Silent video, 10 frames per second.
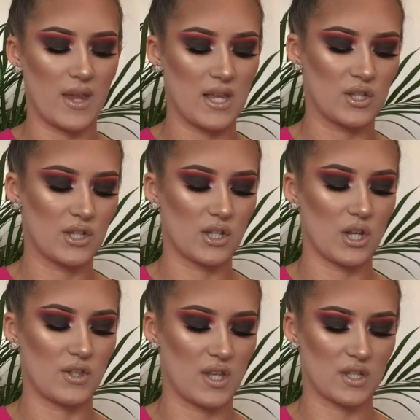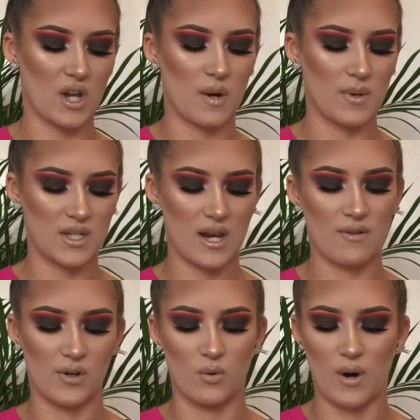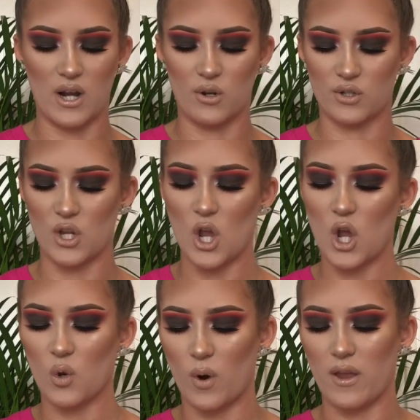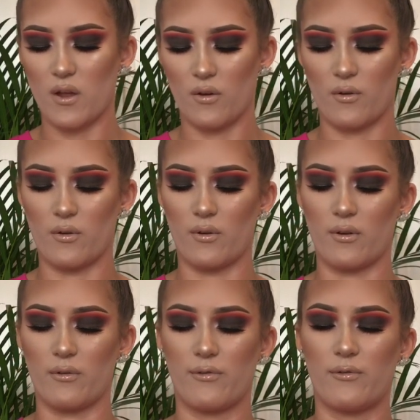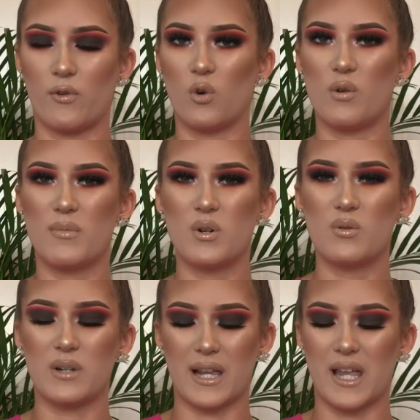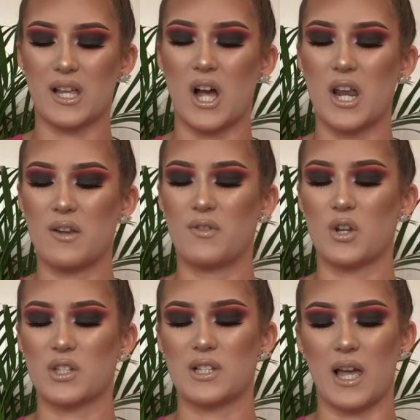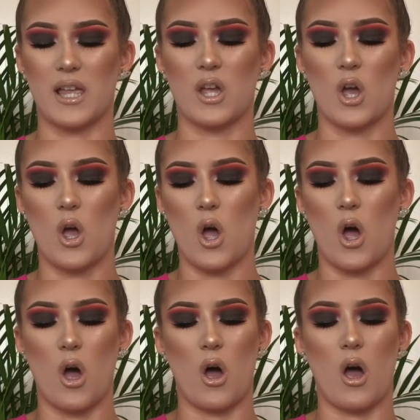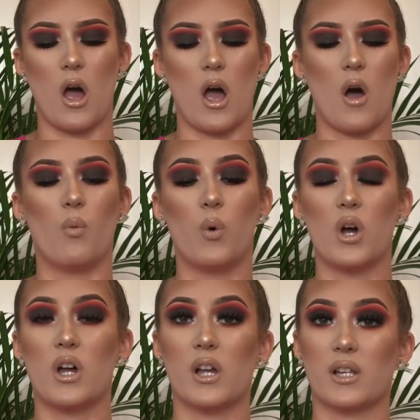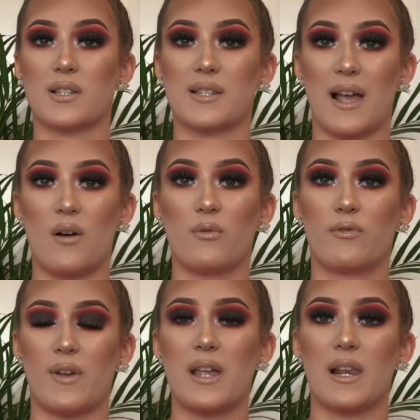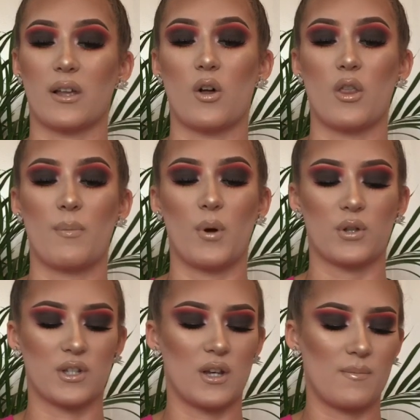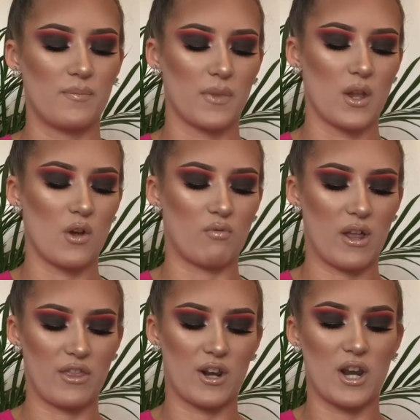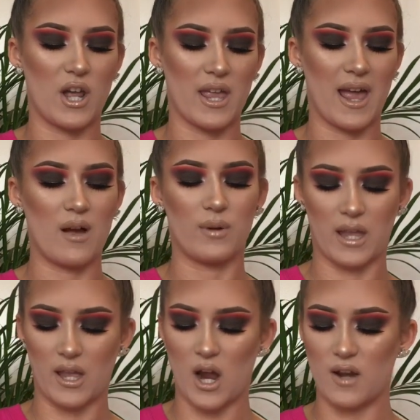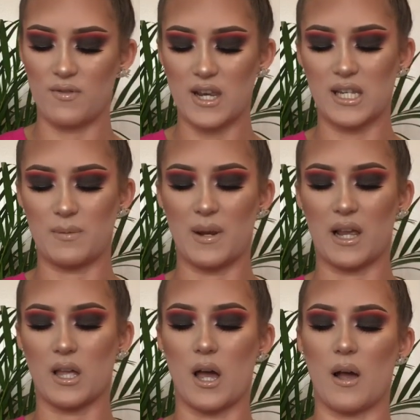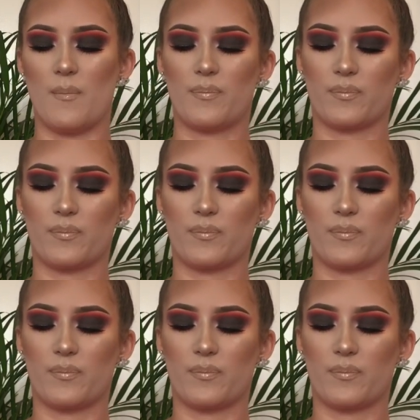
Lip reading: is this kind of material where it looks quite formal, like it kind of looks like a works outfit, like on the bottom, rather than a night out. Like, it kind of needed to be like a